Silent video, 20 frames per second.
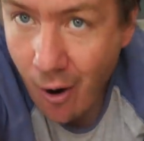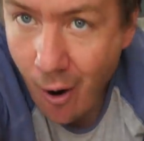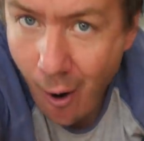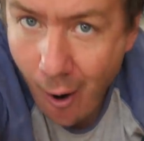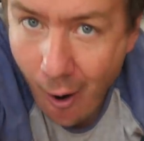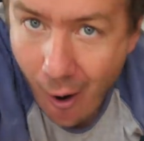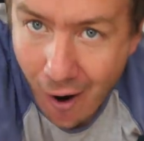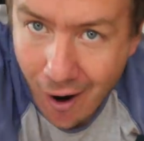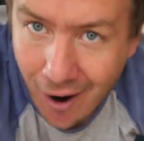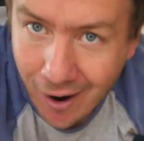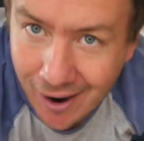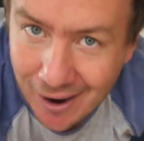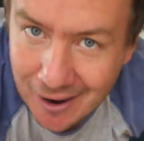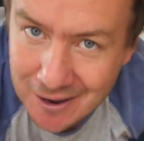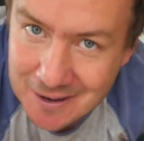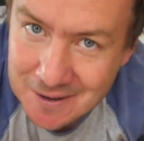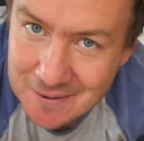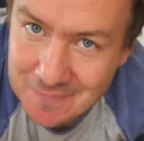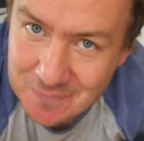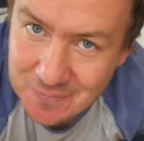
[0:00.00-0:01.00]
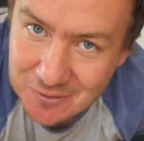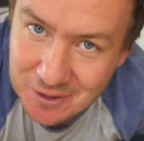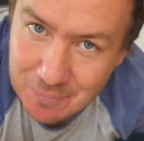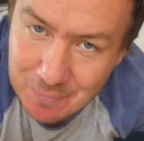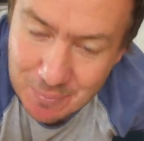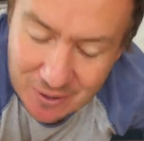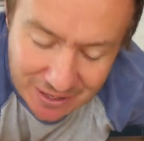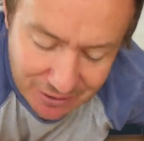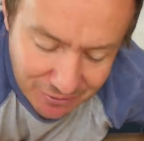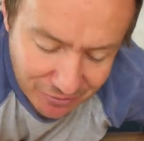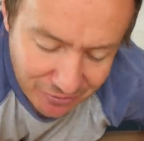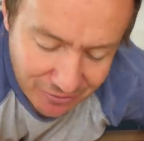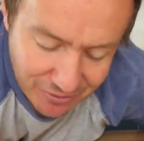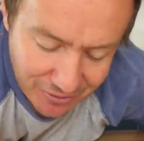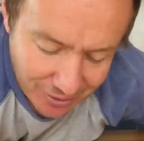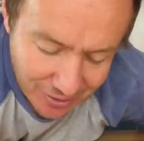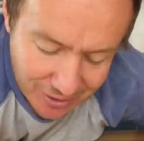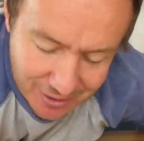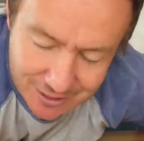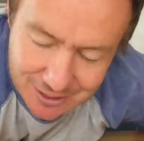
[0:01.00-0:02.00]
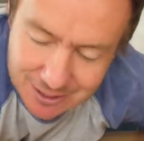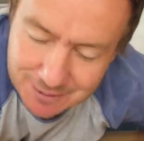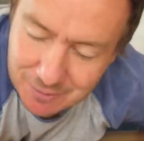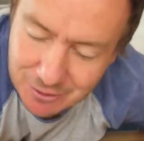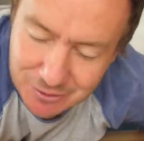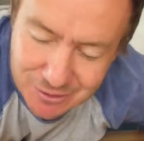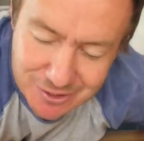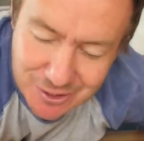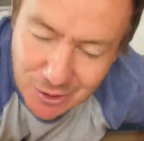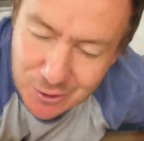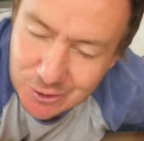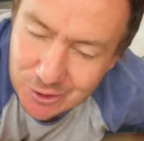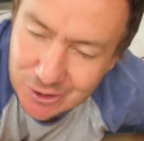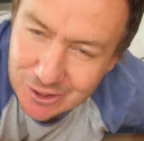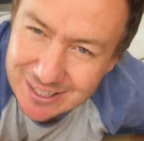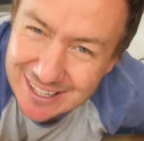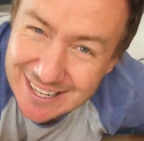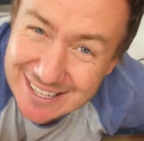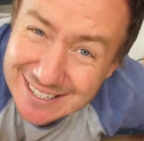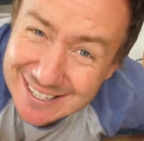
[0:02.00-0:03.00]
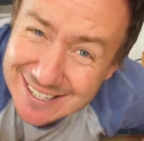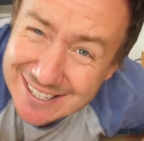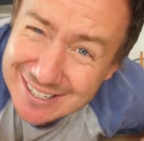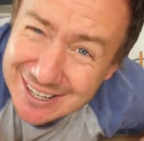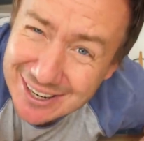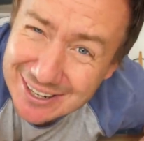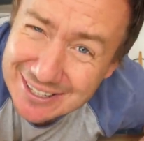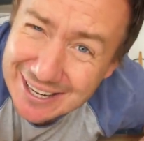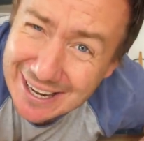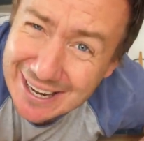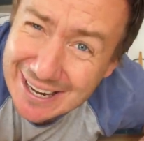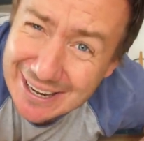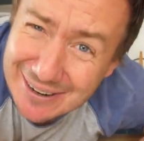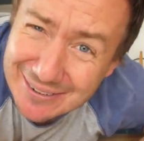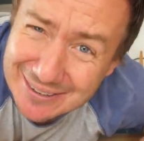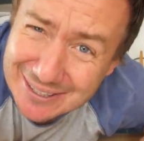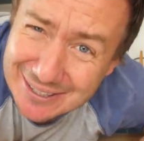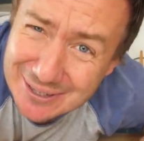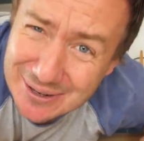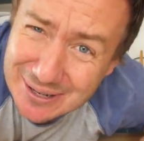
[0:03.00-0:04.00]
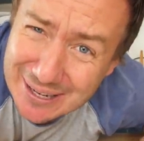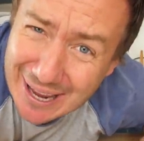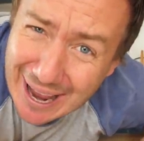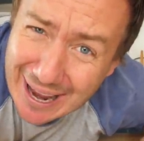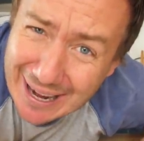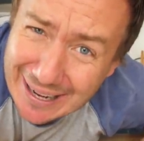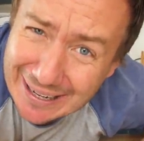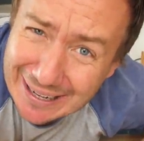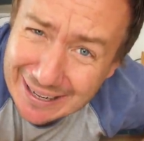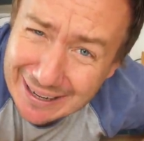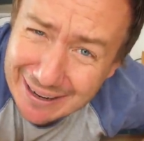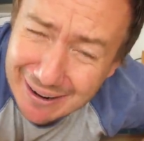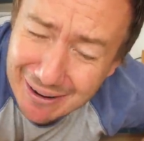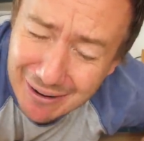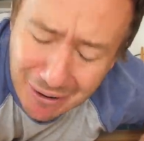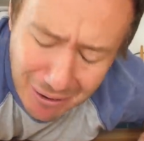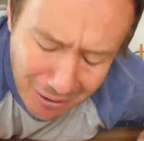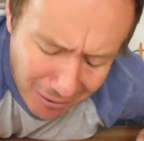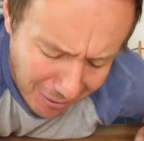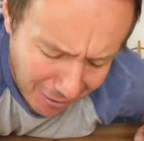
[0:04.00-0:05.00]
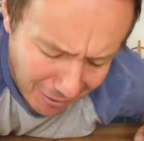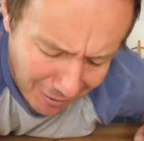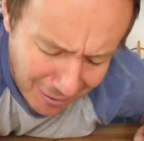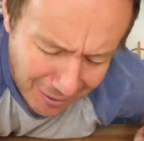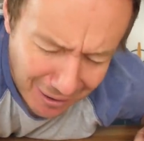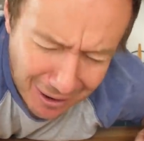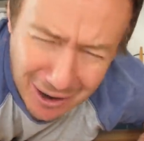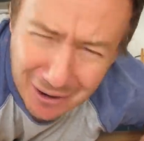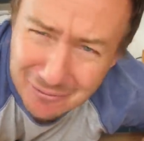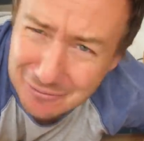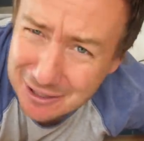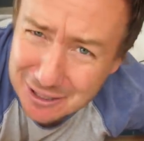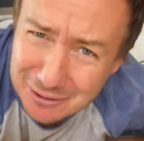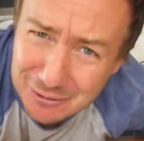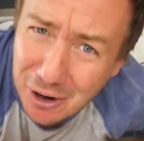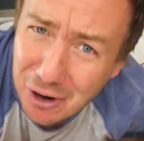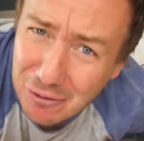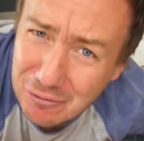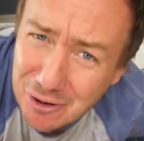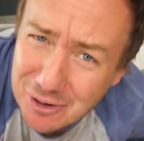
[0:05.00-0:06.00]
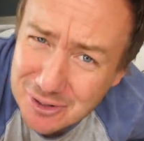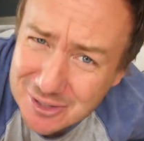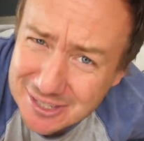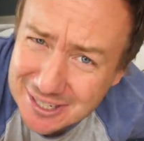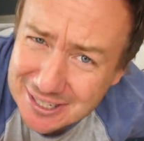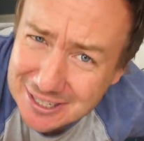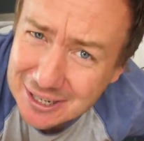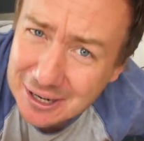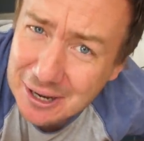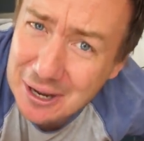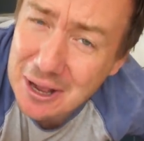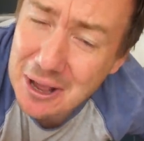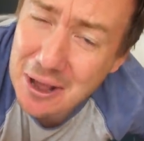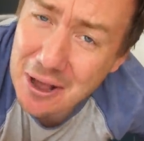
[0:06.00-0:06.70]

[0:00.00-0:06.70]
Oh, the beef smells so good. It's a Sunday here in the UK. Oh, I really want a roast dinner.